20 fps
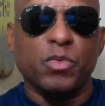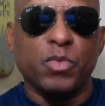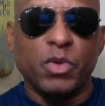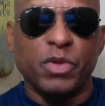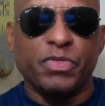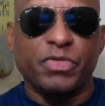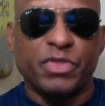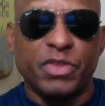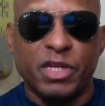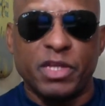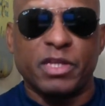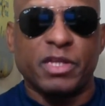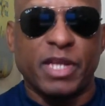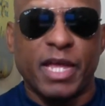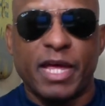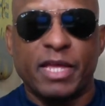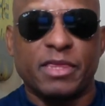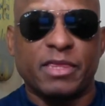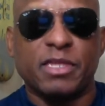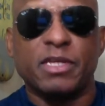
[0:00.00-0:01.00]
would think
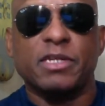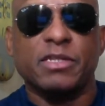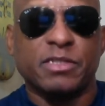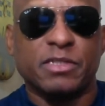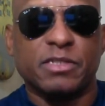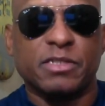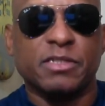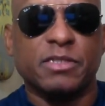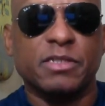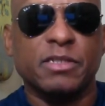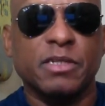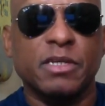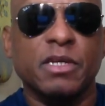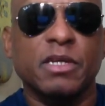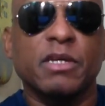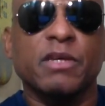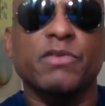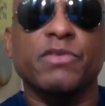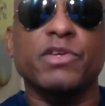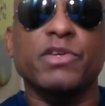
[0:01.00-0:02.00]
like this?
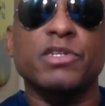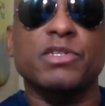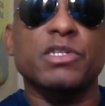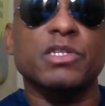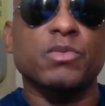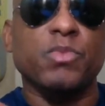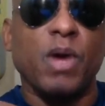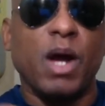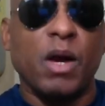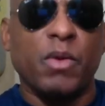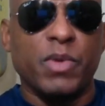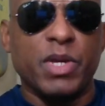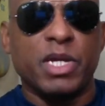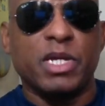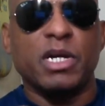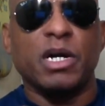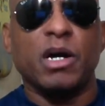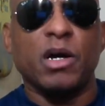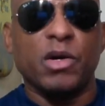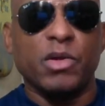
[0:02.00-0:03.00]
This is why we
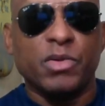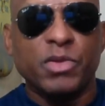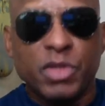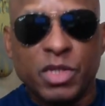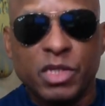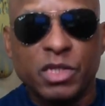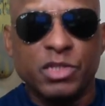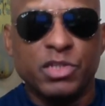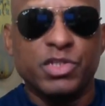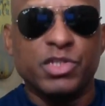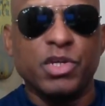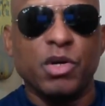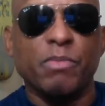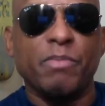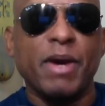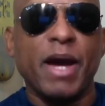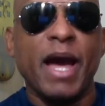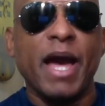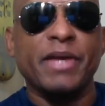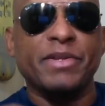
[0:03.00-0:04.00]
call Joe
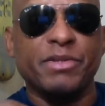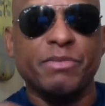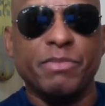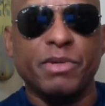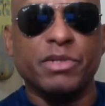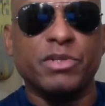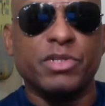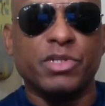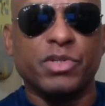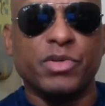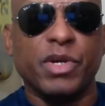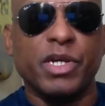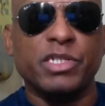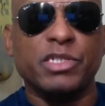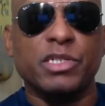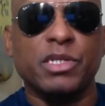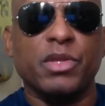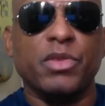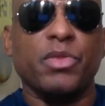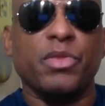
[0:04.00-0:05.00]
Biden administration